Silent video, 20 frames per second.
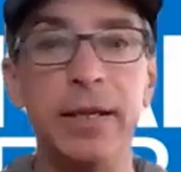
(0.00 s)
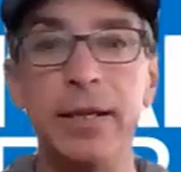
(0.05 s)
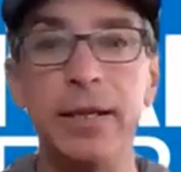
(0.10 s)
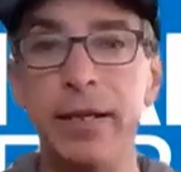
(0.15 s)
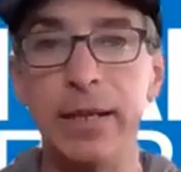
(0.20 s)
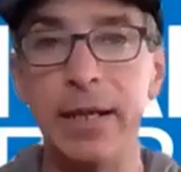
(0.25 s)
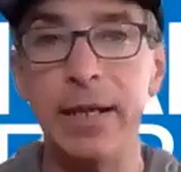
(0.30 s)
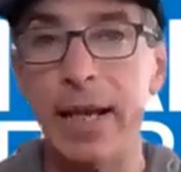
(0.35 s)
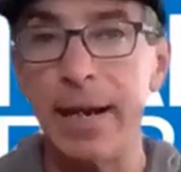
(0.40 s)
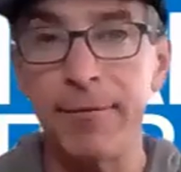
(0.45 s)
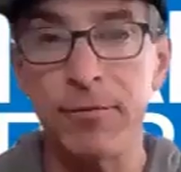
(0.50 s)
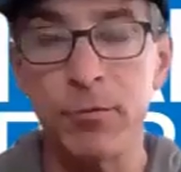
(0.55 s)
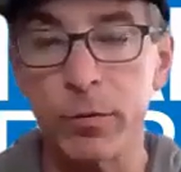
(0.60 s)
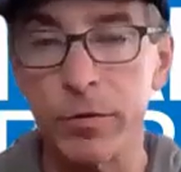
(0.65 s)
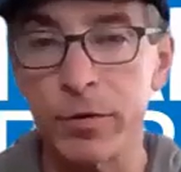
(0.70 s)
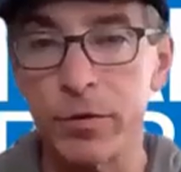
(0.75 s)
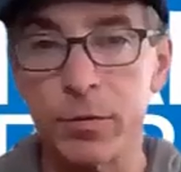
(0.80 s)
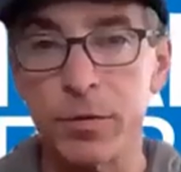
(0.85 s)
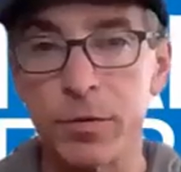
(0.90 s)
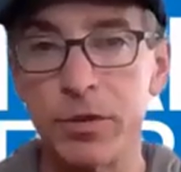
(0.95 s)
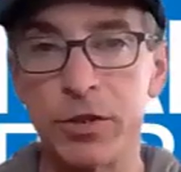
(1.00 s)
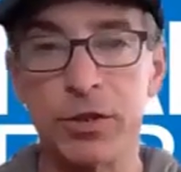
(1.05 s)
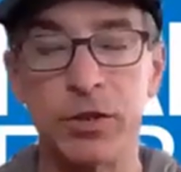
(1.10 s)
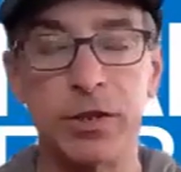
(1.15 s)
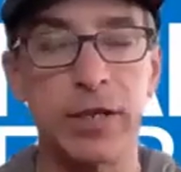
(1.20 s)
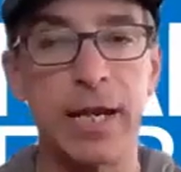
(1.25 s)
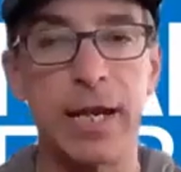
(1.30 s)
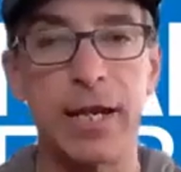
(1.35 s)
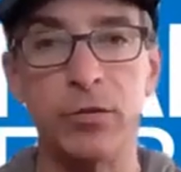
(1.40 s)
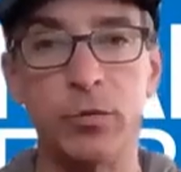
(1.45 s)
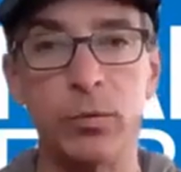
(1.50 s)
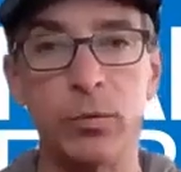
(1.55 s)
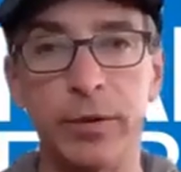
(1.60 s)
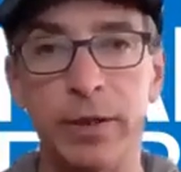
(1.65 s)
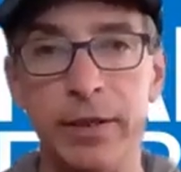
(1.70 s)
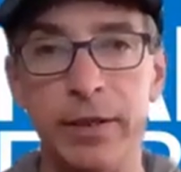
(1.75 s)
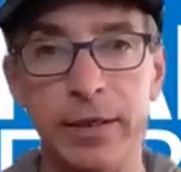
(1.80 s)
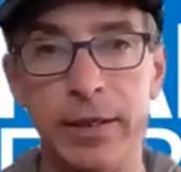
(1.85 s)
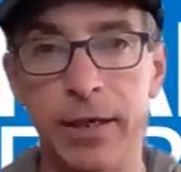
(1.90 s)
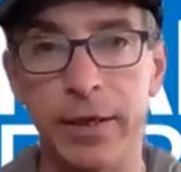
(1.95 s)
then the afterwards was just a casual
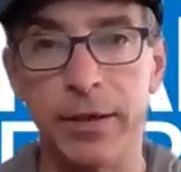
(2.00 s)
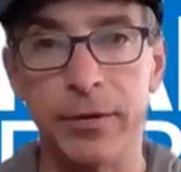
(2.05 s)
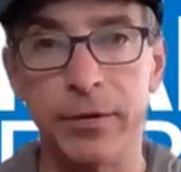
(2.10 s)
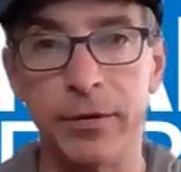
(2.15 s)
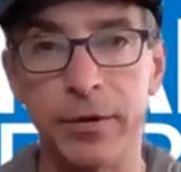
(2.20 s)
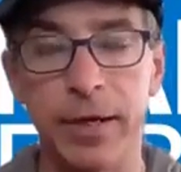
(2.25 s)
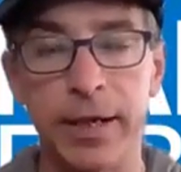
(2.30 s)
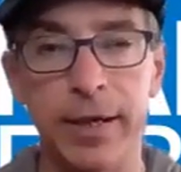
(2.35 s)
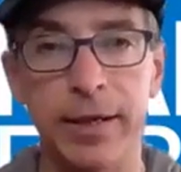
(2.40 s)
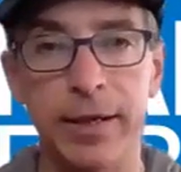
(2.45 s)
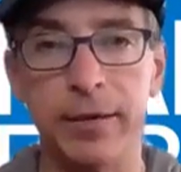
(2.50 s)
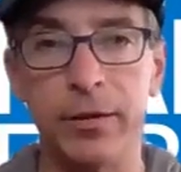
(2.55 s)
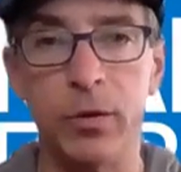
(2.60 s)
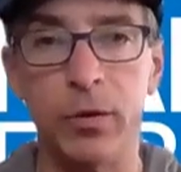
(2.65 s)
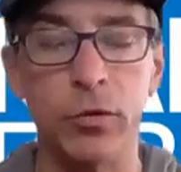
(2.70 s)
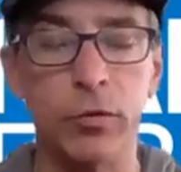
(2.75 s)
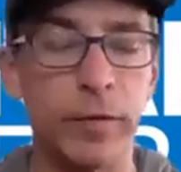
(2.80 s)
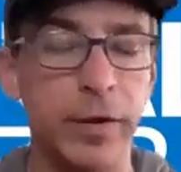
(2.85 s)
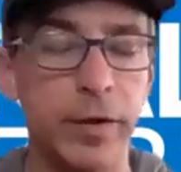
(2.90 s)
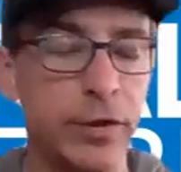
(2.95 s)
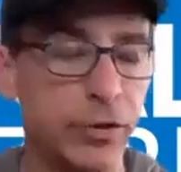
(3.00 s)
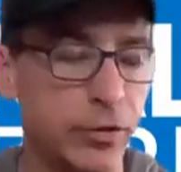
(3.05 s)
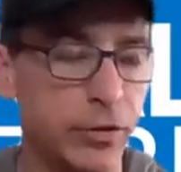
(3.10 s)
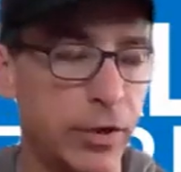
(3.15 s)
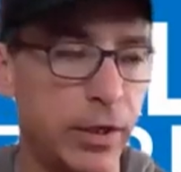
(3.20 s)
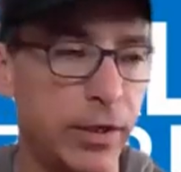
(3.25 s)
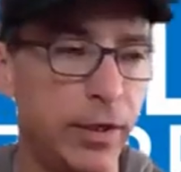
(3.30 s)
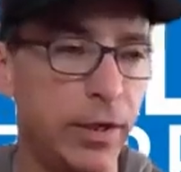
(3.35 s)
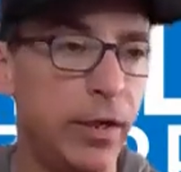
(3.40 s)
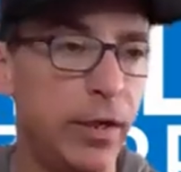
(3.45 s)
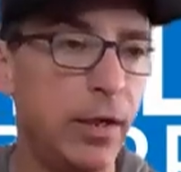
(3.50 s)
get together at a local restaurant.